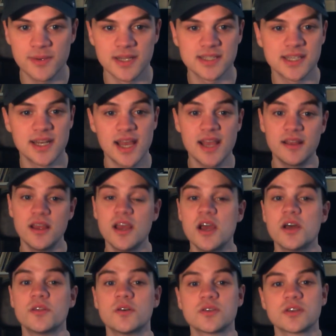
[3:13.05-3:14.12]
And I said, hey,
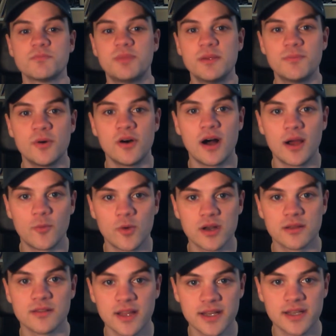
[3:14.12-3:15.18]
those are people I want
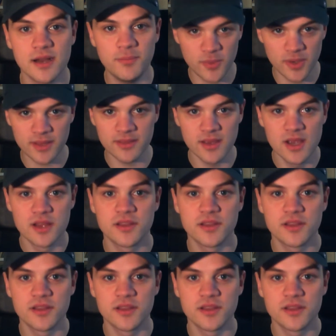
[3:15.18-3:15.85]
to link up with.